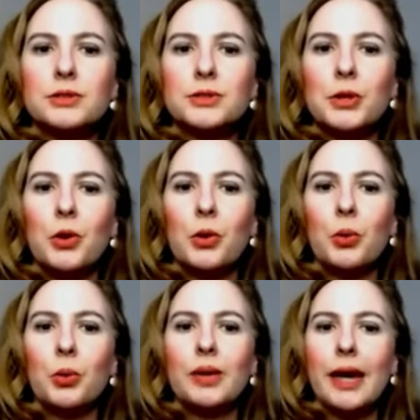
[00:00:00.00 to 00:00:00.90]

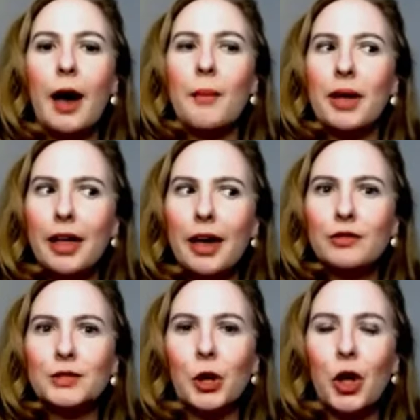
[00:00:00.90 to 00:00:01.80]
So, yeah, my
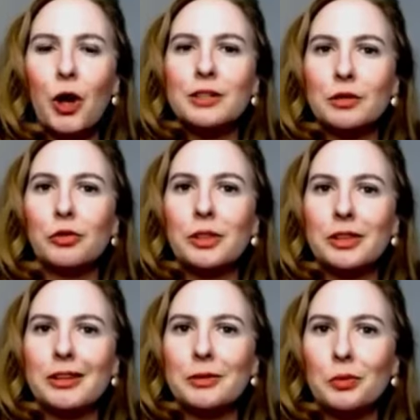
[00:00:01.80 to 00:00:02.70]
life is a lot
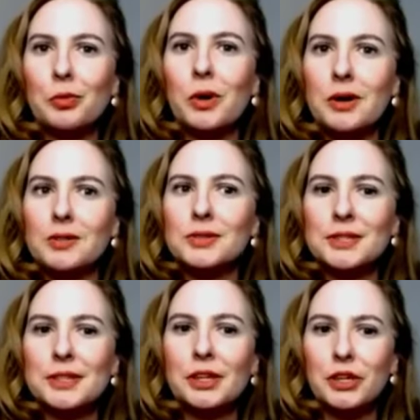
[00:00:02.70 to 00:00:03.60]
different than it
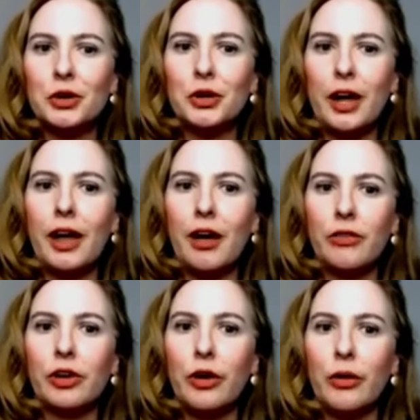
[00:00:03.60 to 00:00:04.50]
was a year and a
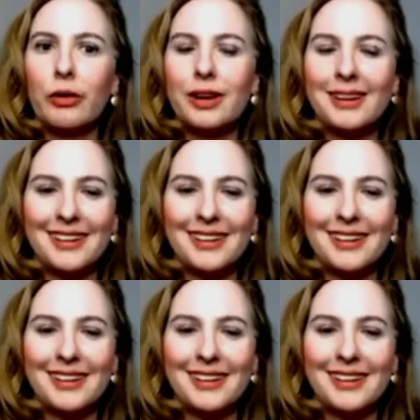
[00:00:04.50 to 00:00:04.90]
half ago.